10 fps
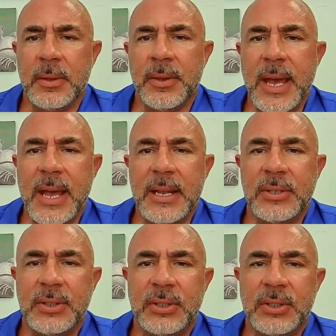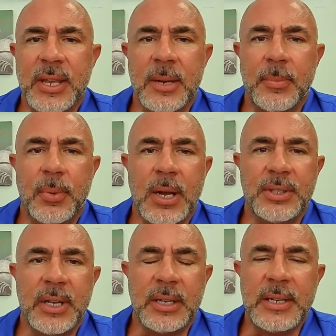that is the scan
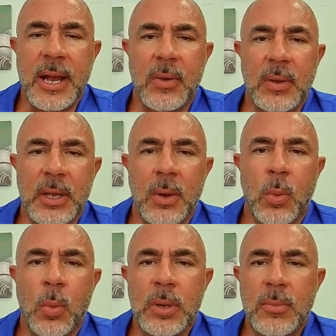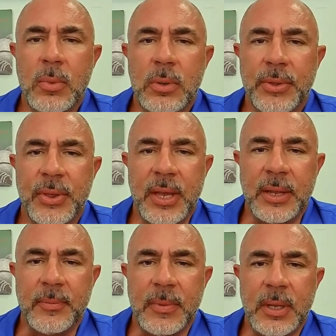project. Now, one more thing,
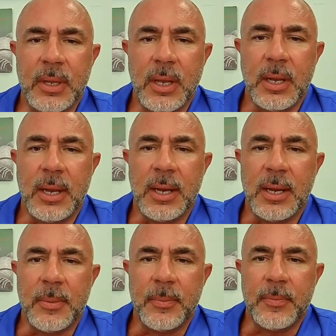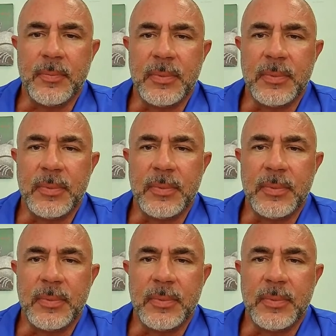um,